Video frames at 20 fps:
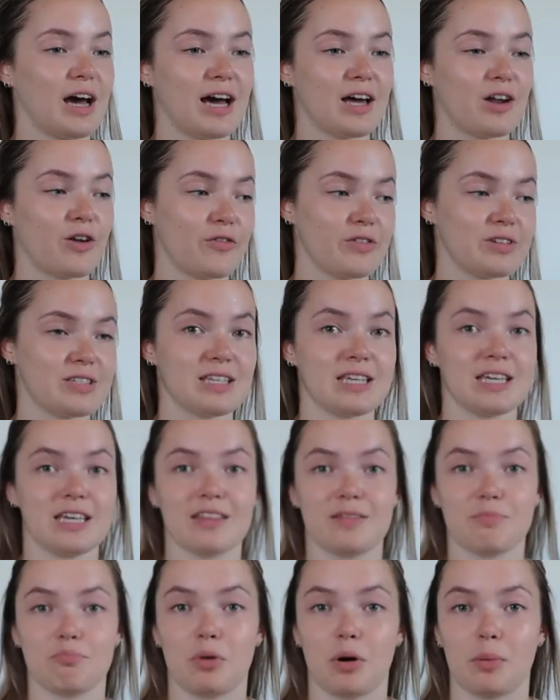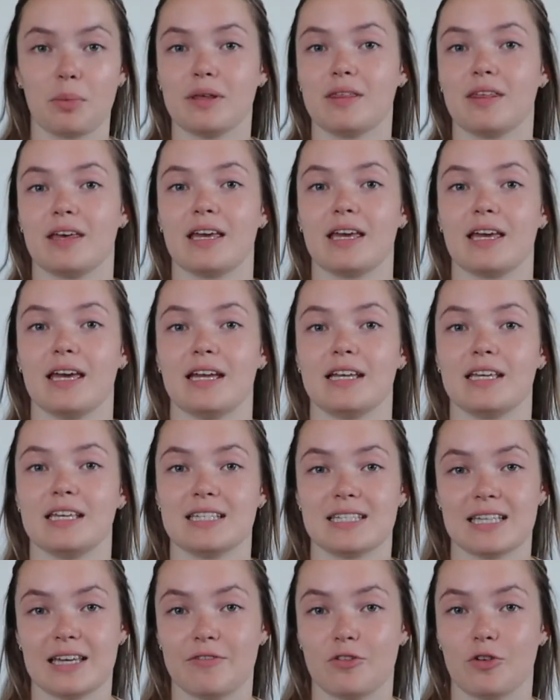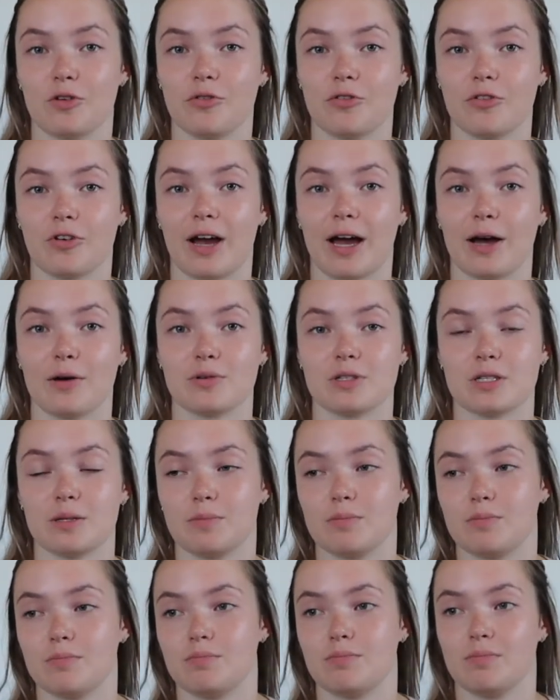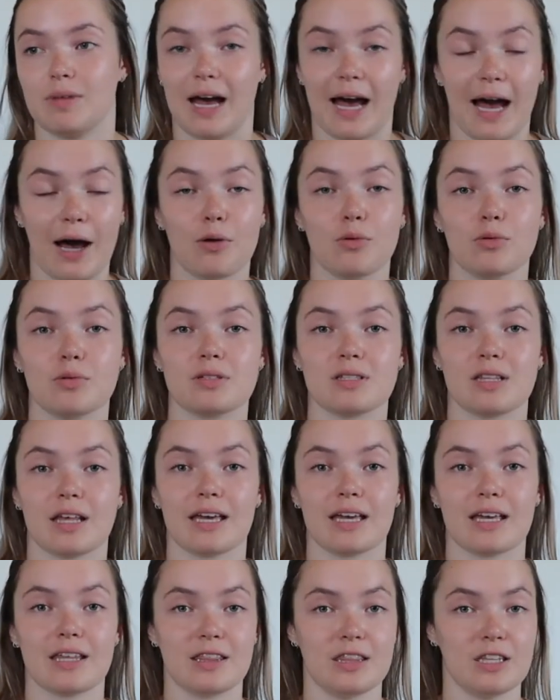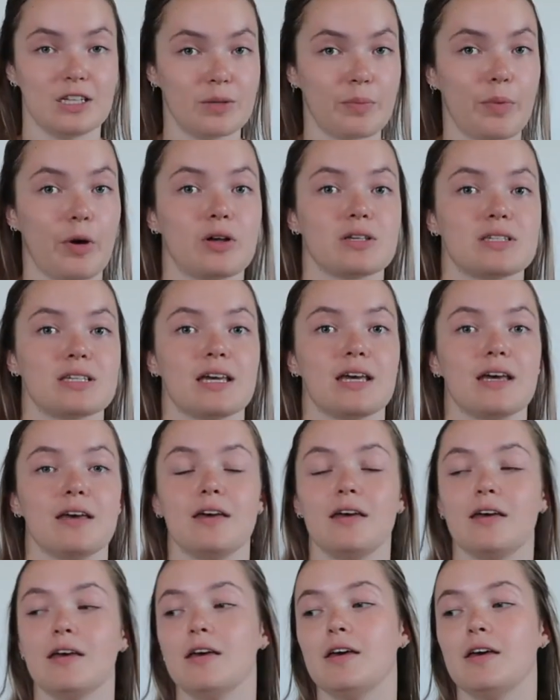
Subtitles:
obviously you're probably thinking, you're saving up for a house, like the deposit,